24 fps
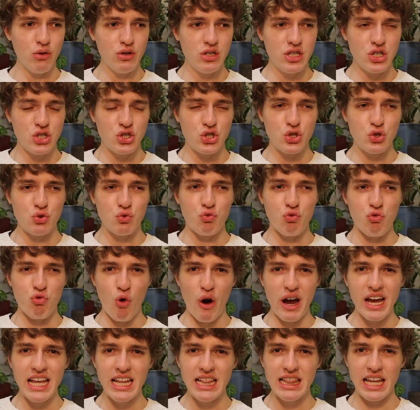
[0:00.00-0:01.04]
did you
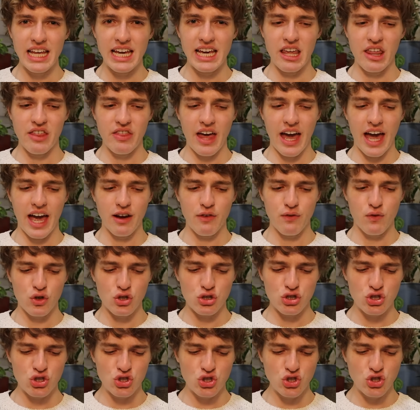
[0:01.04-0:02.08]
write like that for
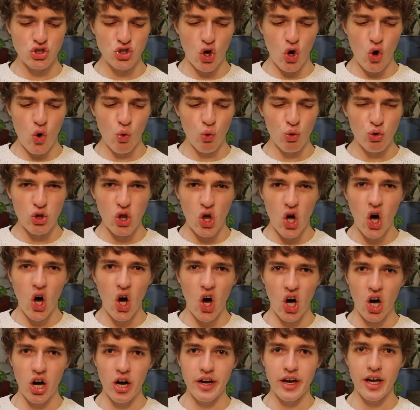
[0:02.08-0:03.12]
so
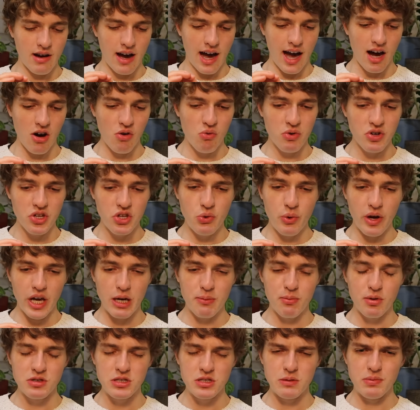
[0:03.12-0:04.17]
long? How were you
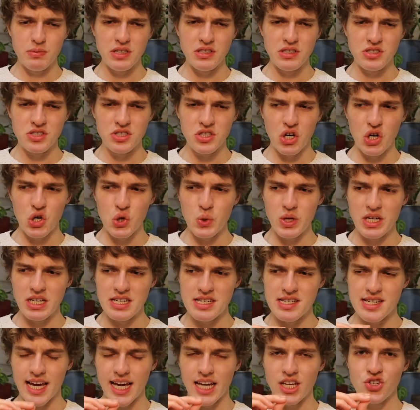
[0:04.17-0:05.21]
able to be so
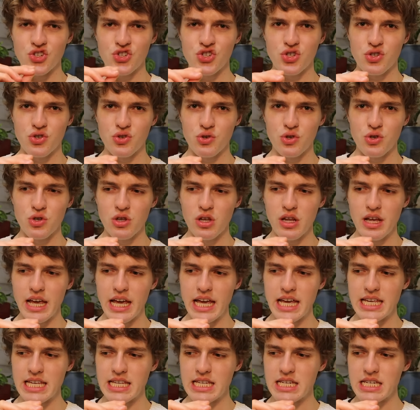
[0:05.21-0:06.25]
intentional
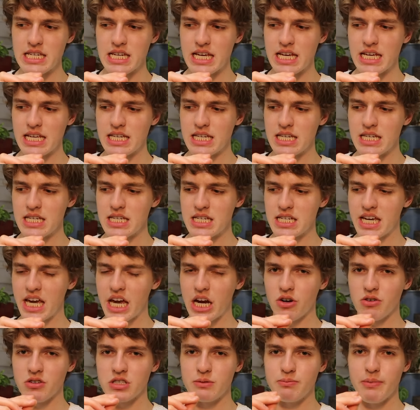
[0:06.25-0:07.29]
and and
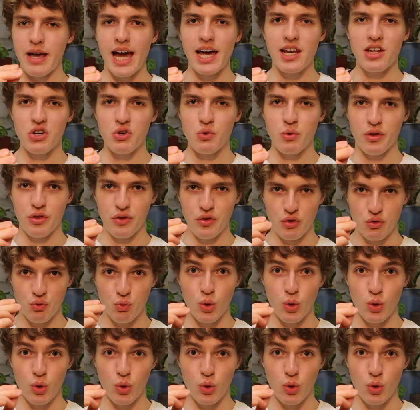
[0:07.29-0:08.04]
charismatic with your